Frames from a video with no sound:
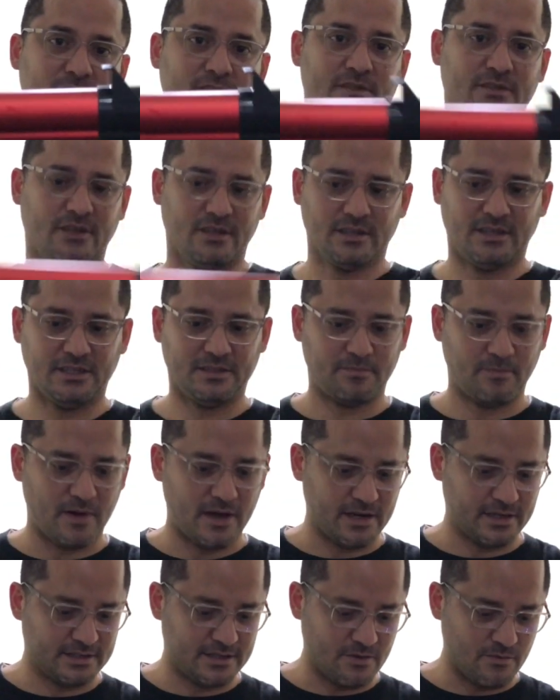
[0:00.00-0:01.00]
So this
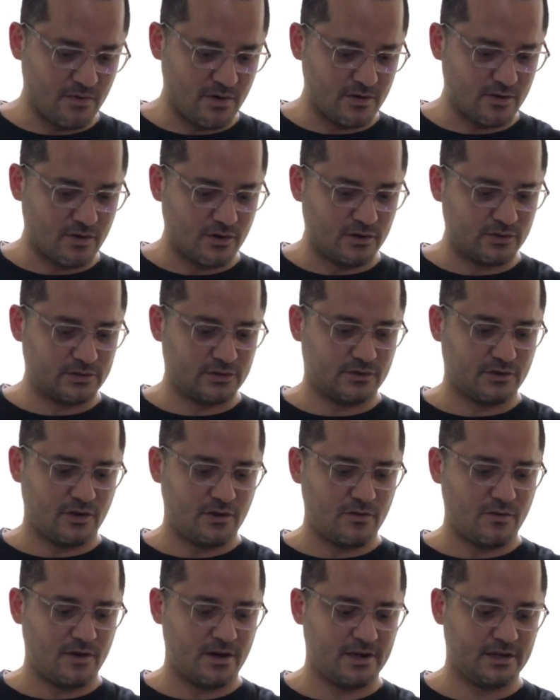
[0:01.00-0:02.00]
part is the one goes
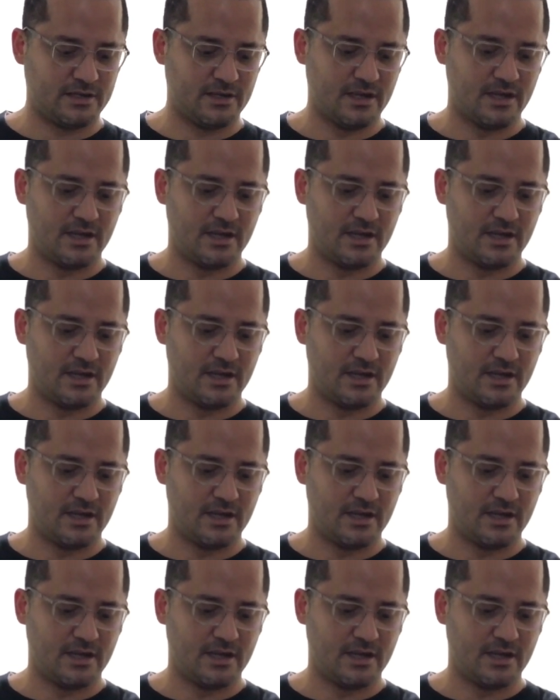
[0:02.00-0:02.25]
towards